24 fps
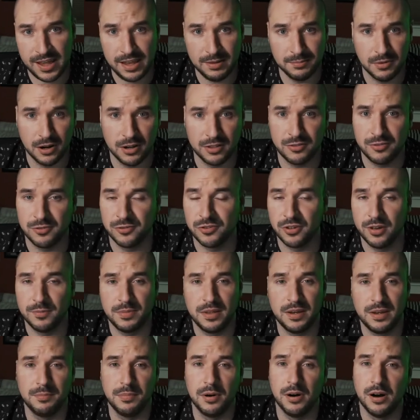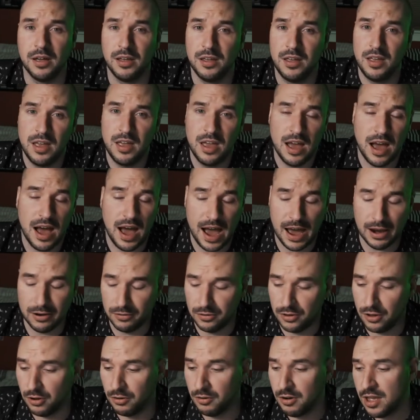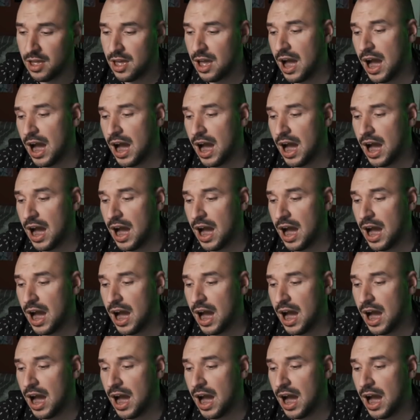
8 months or something, but I don't know.